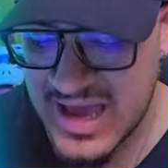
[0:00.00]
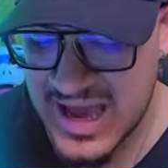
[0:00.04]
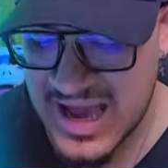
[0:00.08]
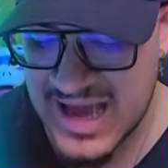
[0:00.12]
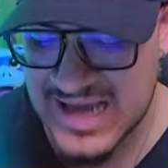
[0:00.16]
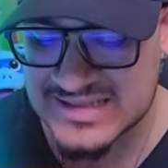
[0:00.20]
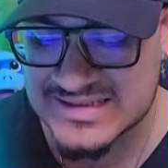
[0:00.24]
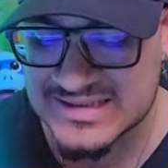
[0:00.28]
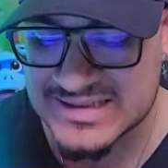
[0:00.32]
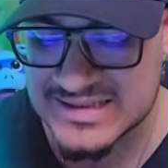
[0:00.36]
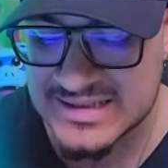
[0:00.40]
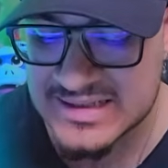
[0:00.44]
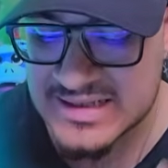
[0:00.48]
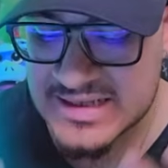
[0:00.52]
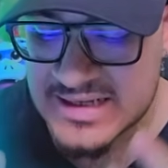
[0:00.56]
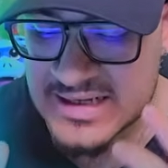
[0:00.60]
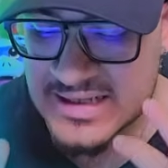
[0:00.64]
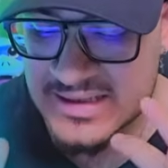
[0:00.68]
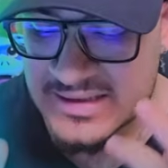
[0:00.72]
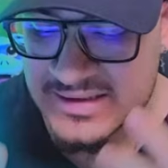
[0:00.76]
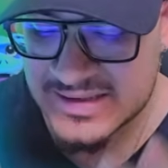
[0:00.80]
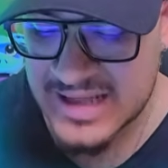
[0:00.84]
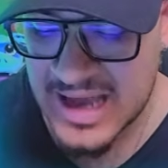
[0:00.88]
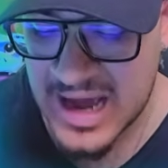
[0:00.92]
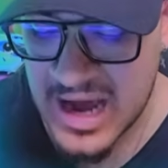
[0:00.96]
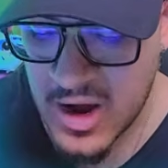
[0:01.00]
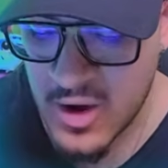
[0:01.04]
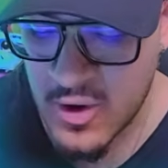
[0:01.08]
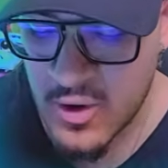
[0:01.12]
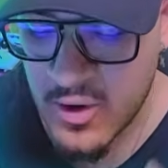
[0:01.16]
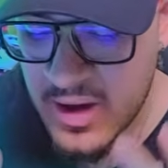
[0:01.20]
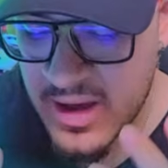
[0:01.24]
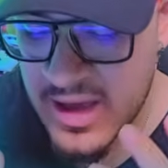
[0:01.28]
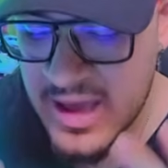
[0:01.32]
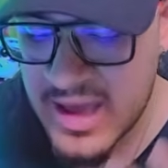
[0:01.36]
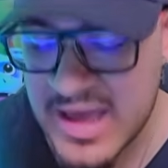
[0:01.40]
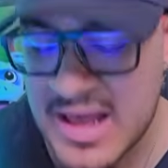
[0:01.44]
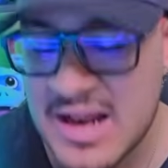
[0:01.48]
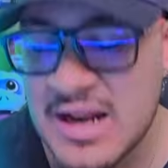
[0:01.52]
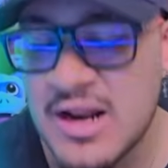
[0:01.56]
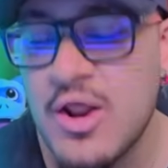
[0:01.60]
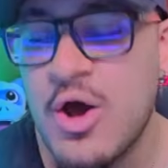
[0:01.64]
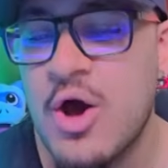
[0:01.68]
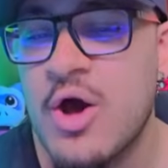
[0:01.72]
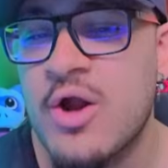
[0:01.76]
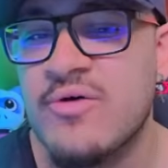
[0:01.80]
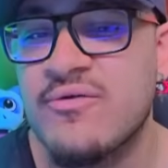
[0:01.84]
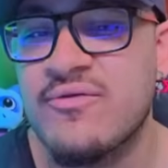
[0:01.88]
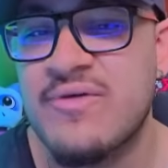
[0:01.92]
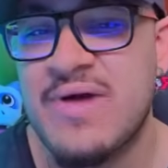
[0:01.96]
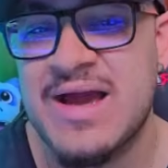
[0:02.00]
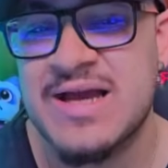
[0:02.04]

as in now a lot of